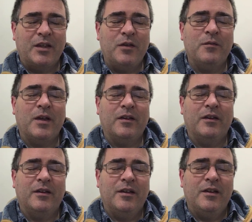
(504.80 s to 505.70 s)
Thank you,
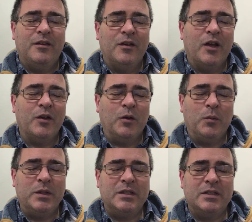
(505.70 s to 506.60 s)
Father, now and
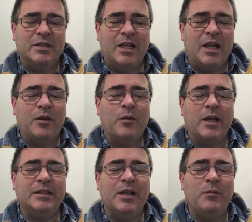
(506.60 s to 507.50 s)
always. In
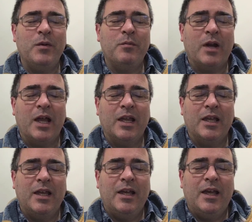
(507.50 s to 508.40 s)
Christ's name we pray.
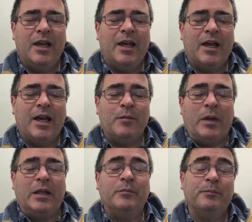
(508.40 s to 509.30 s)

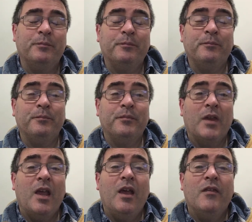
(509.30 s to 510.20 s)
Amen.
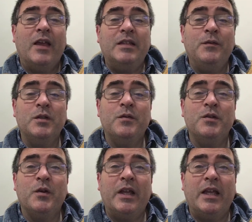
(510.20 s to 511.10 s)
Thanks, folks,
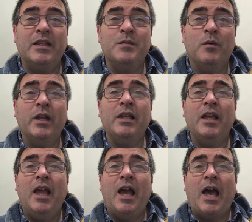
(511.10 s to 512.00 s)
for joining in this
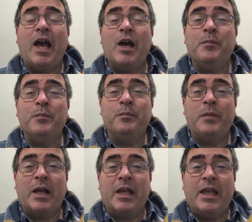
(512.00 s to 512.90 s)
morning.
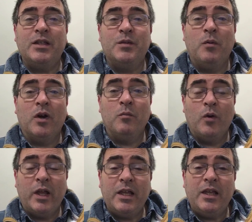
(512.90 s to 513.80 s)
Back again tomorrow
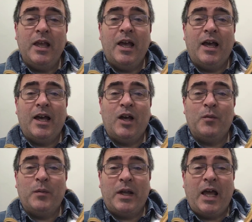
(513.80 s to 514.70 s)
morning
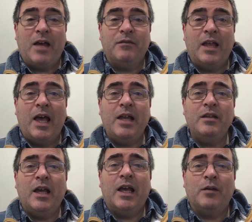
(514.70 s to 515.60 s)
at
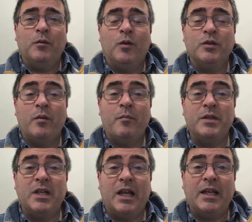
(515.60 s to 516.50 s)
9:30. Also
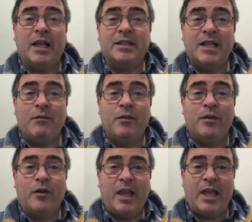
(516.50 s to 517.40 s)
remember, tonight at
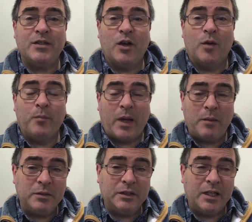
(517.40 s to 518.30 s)
7:30 is our
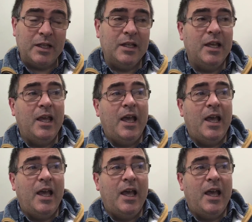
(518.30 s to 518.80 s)
Bible study.